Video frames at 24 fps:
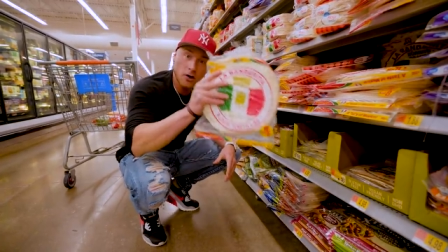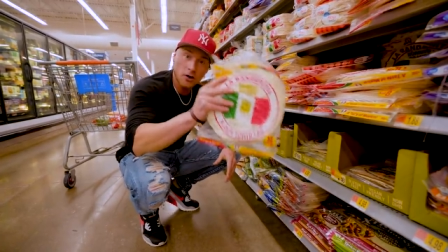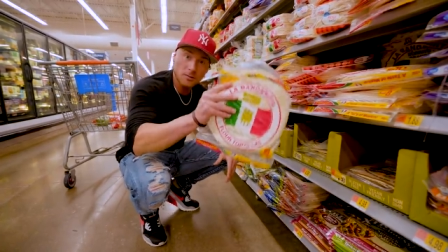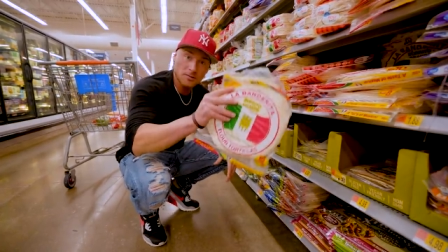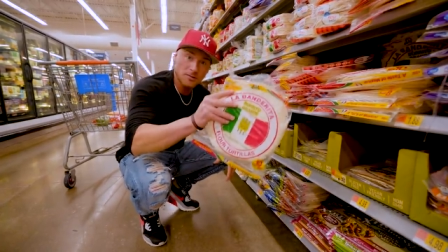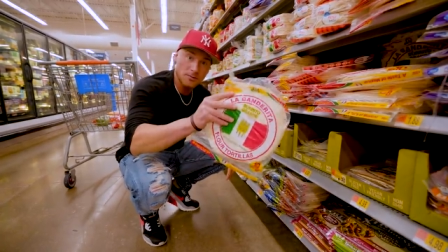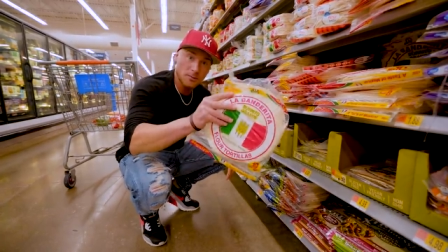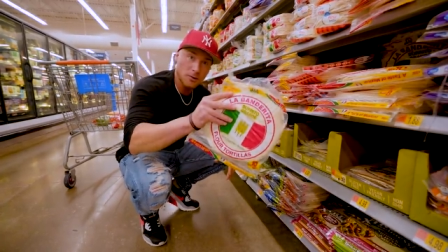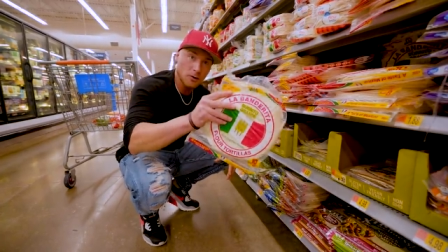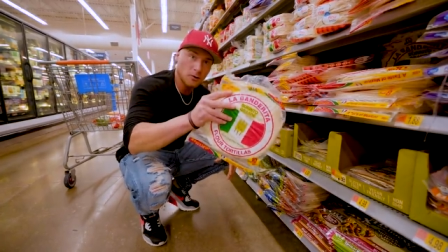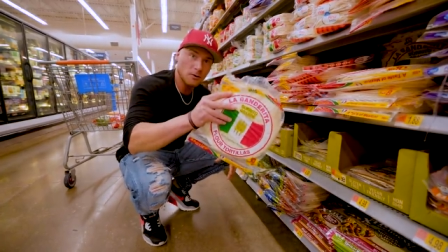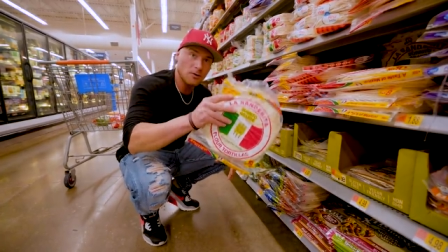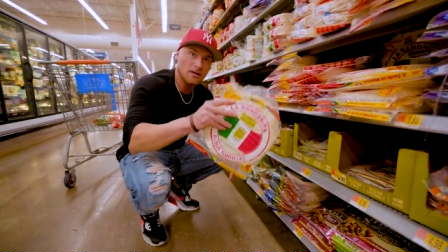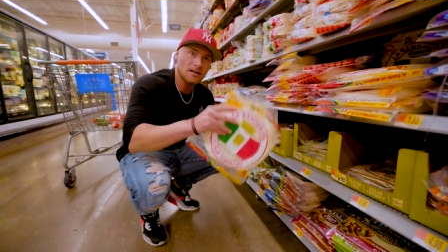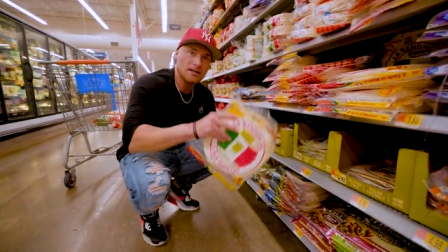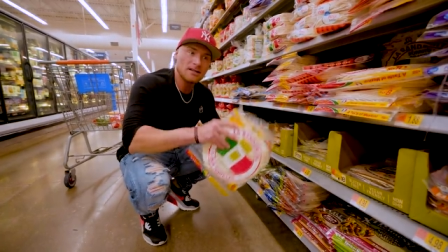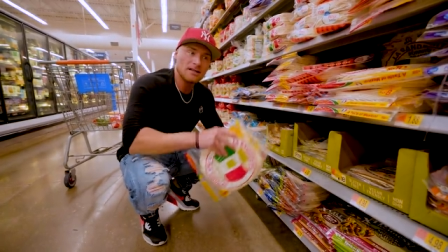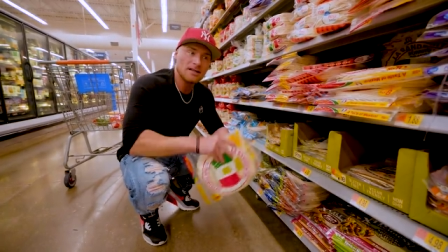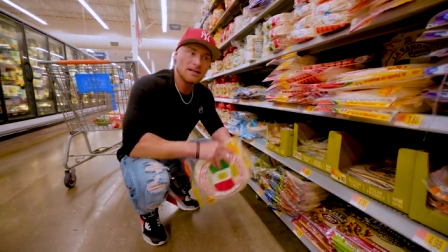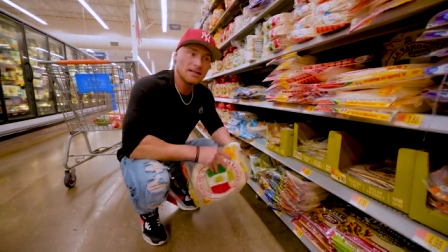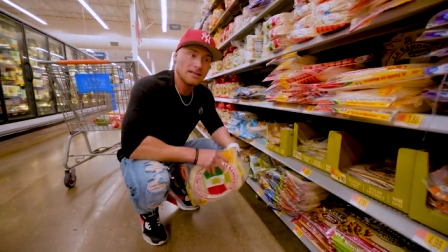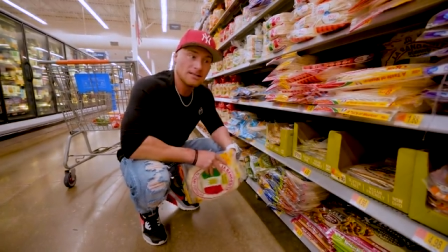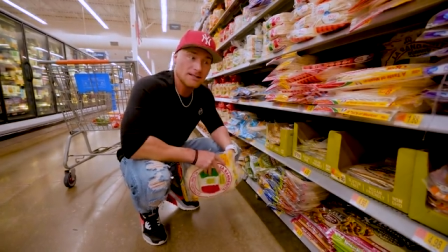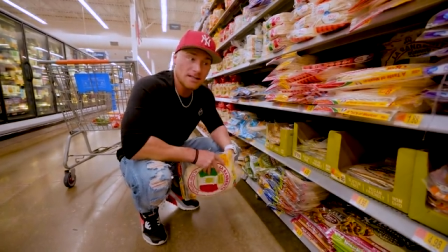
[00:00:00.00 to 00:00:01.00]
carbs per one of
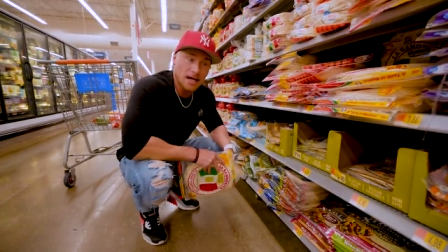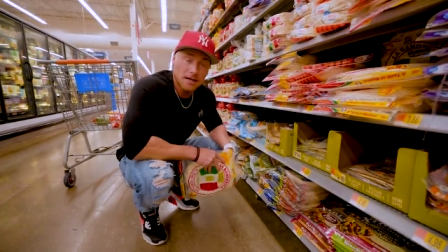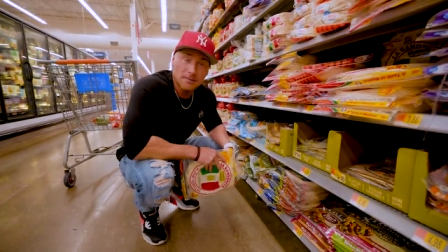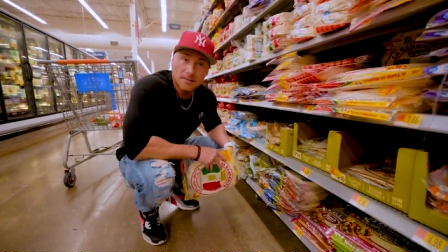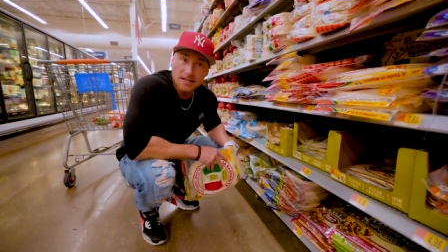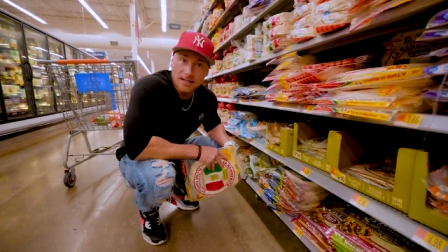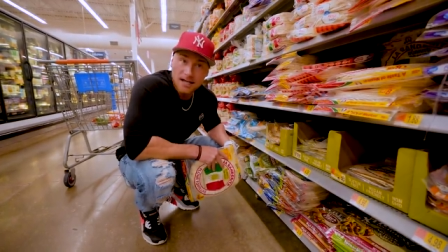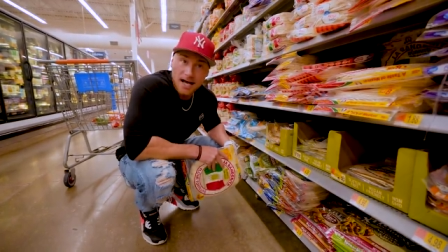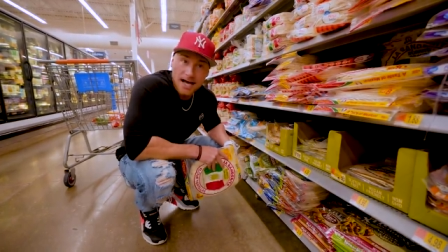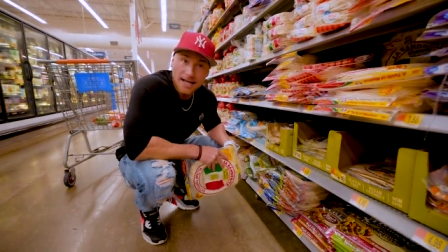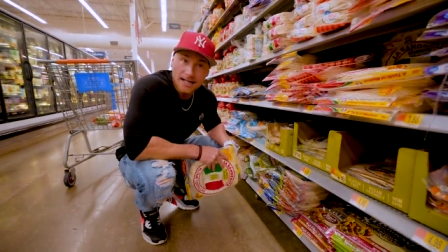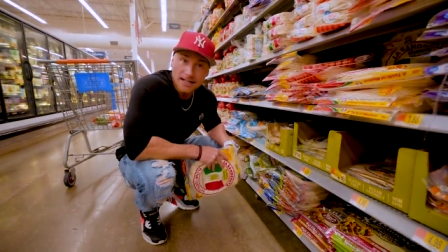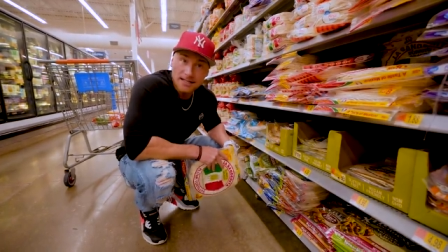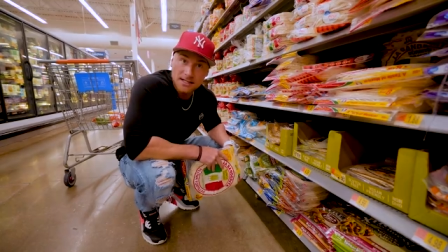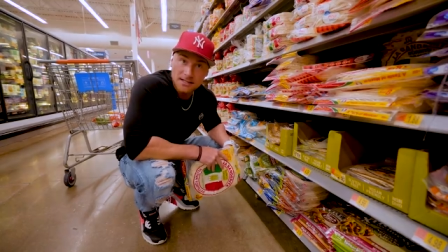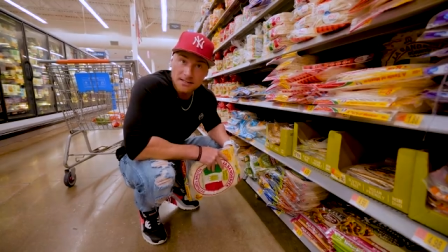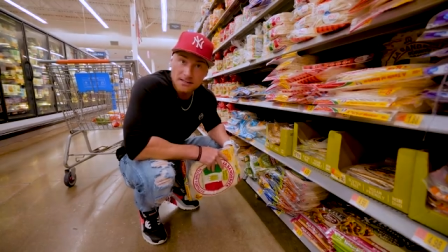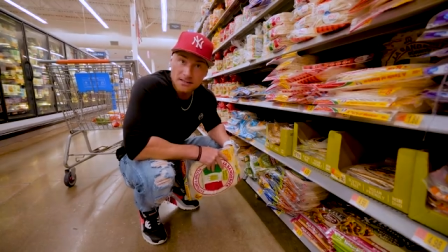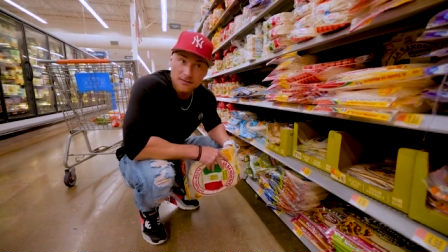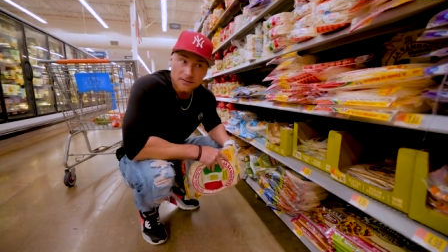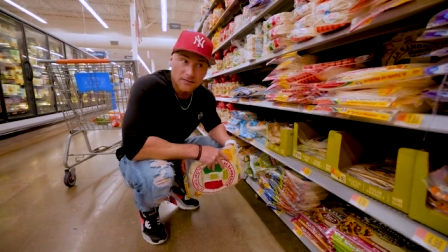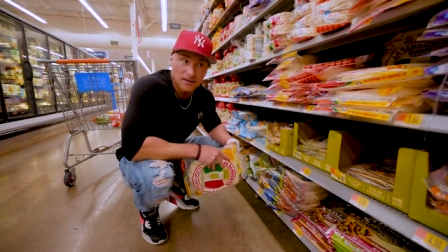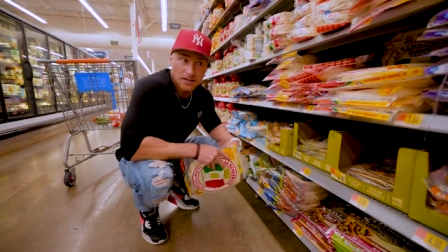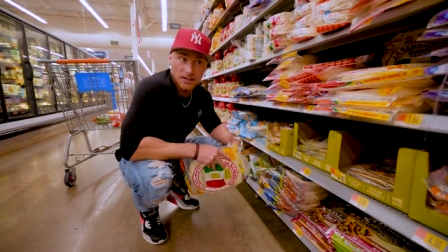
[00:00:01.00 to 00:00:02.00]
these. I mean, I can
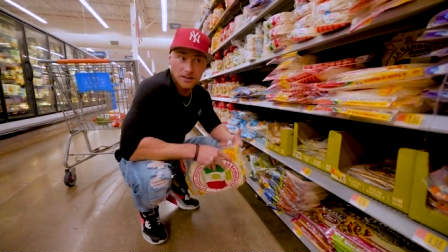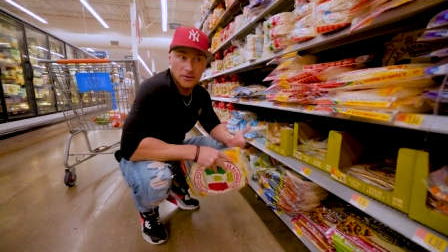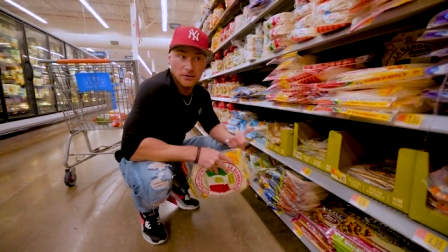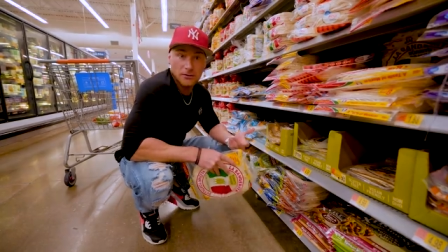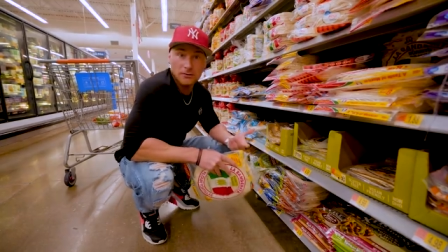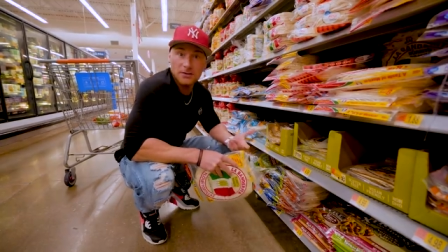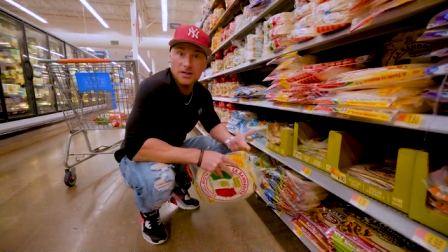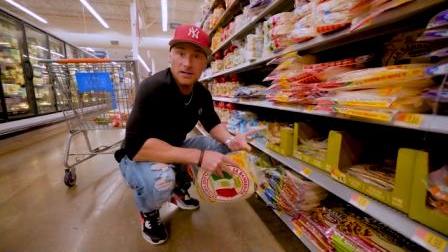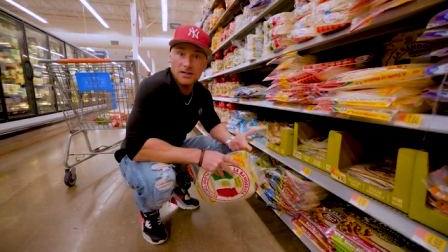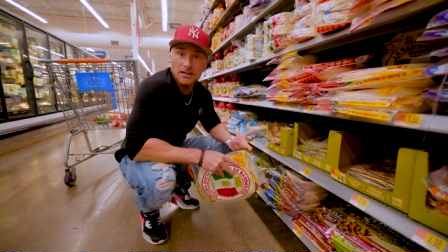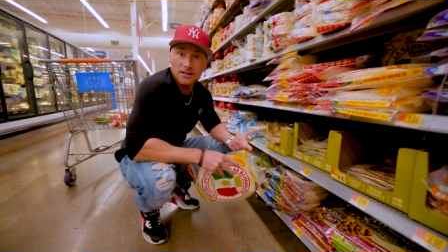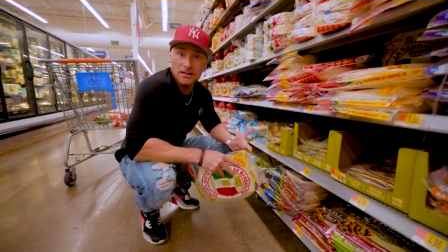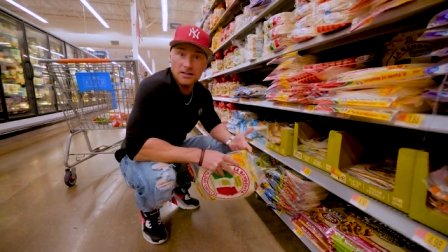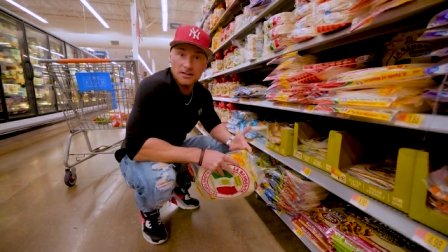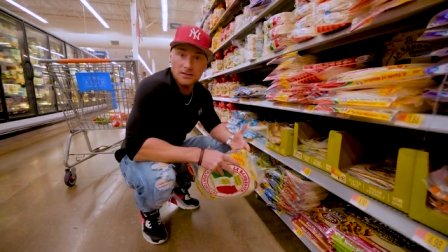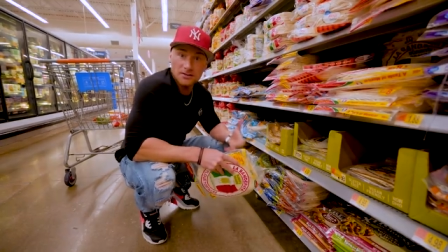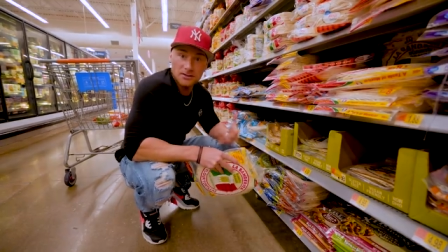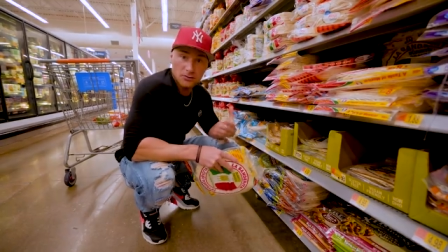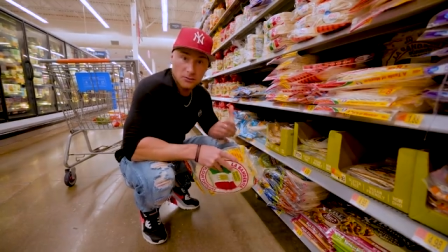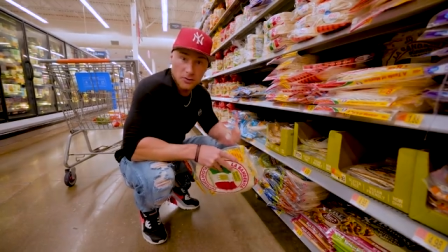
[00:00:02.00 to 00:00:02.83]
easily fit in three of these.